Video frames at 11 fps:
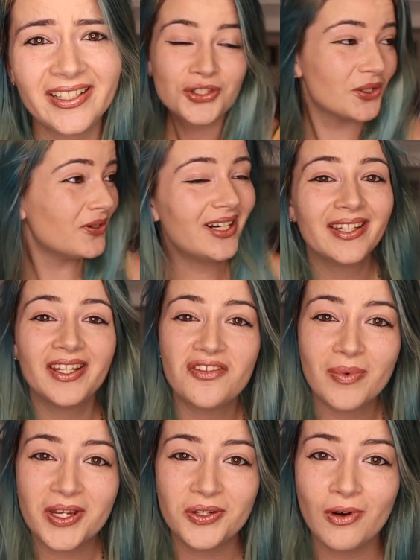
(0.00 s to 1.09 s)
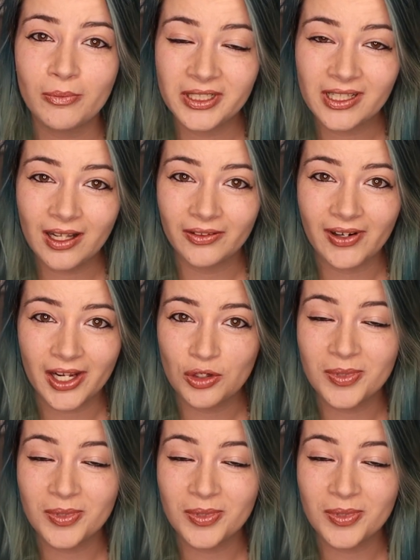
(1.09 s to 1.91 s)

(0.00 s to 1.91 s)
Sure, I love my new home in Colorado,